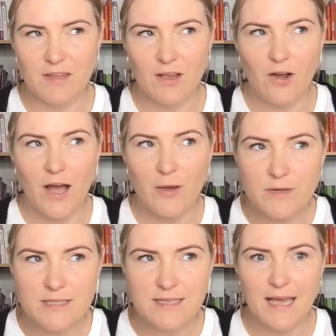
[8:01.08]
I
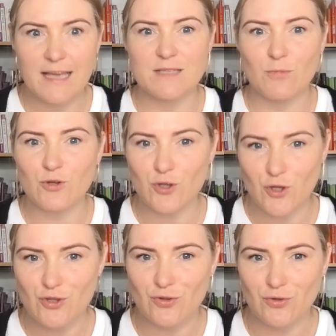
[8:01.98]
would say it's more
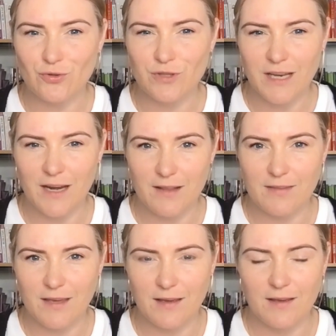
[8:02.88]
neutral than
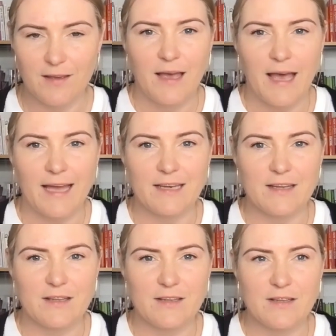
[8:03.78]
anything. And
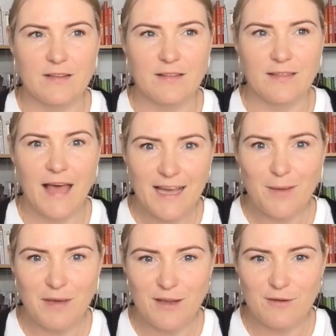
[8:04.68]
that can
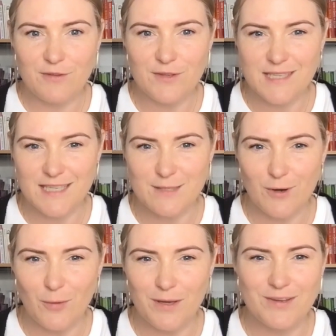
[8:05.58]
be confusing as
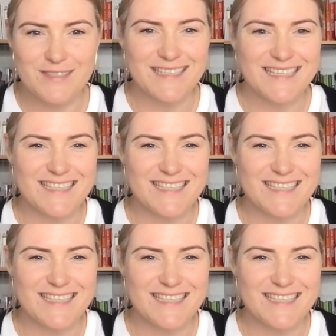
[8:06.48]
well because it's